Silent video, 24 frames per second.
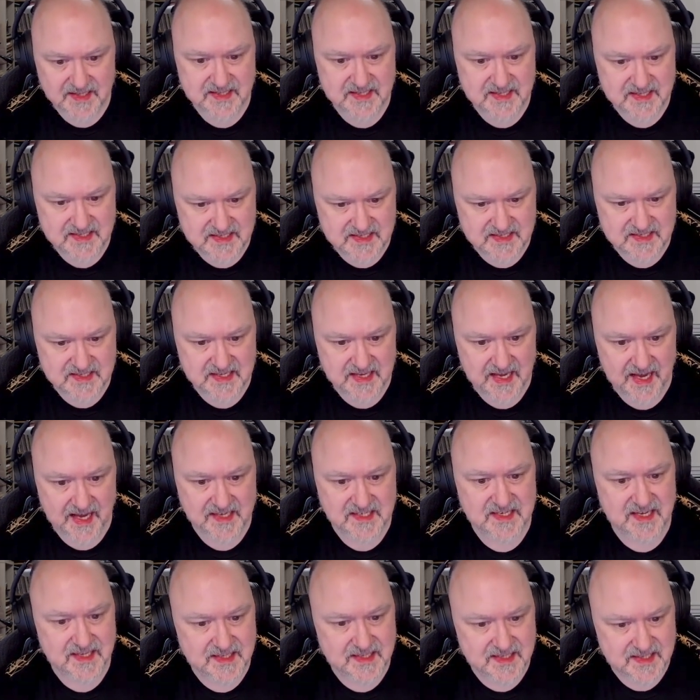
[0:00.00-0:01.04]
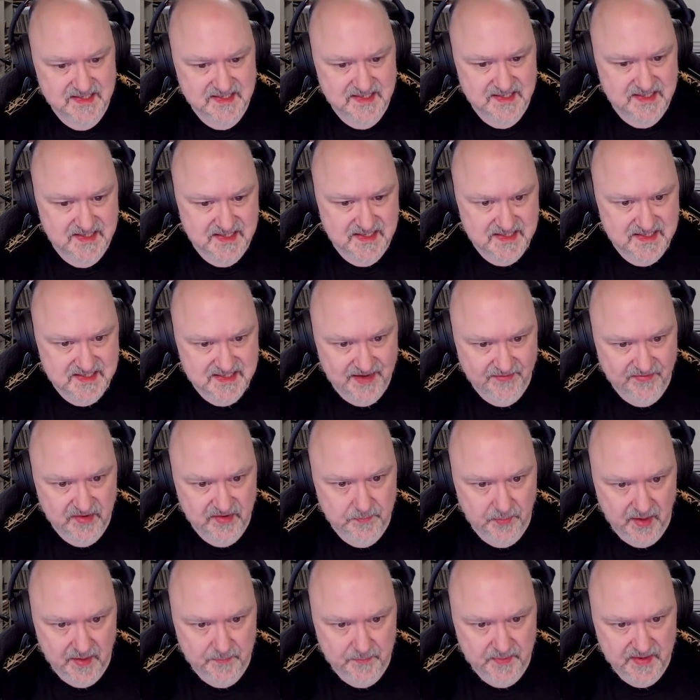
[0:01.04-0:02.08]
This is the 8 and this is the
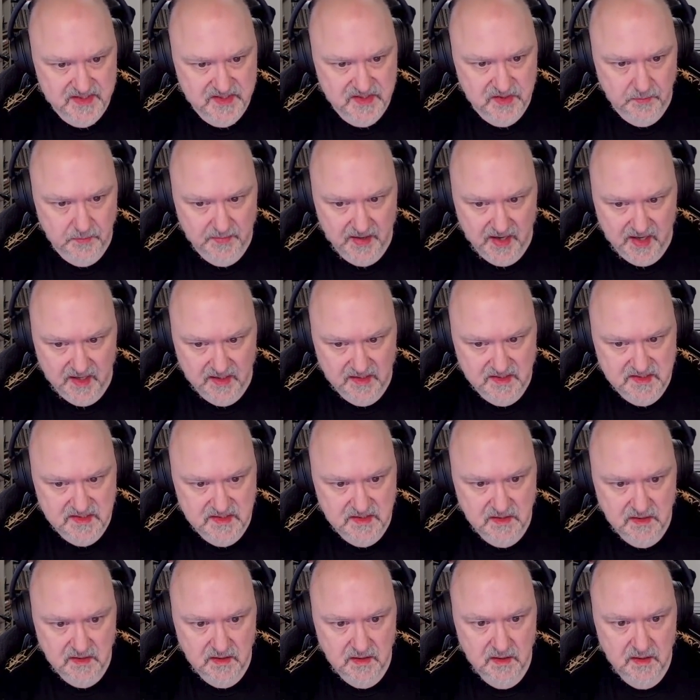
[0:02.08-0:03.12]
7 by pencil marks.